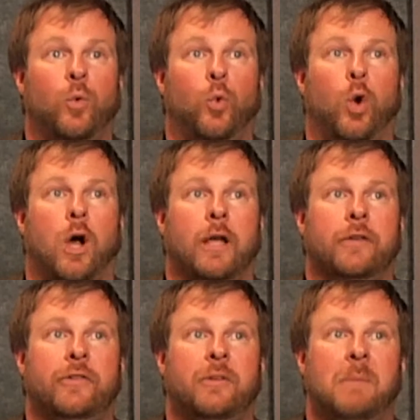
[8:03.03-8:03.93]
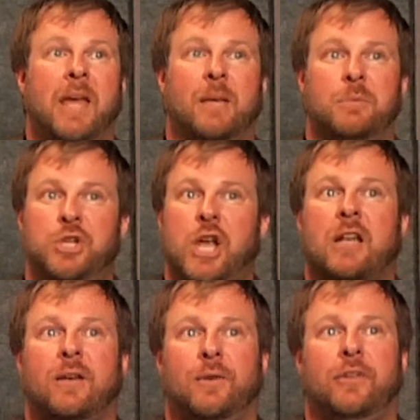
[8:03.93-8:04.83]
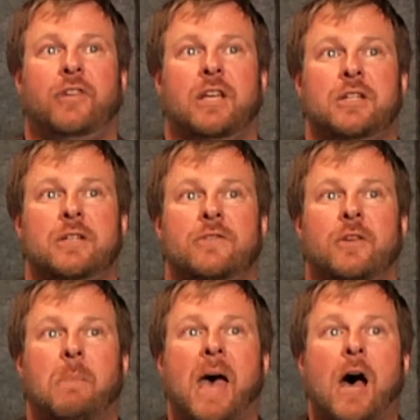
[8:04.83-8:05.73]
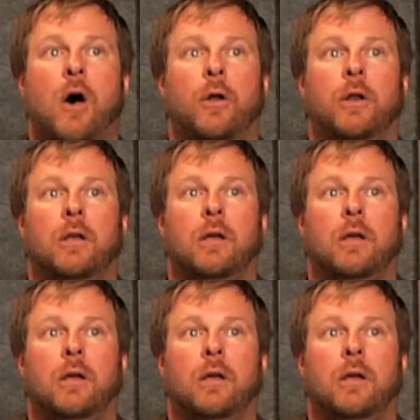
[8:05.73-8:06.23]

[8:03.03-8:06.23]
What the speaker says: was to make objective decisions about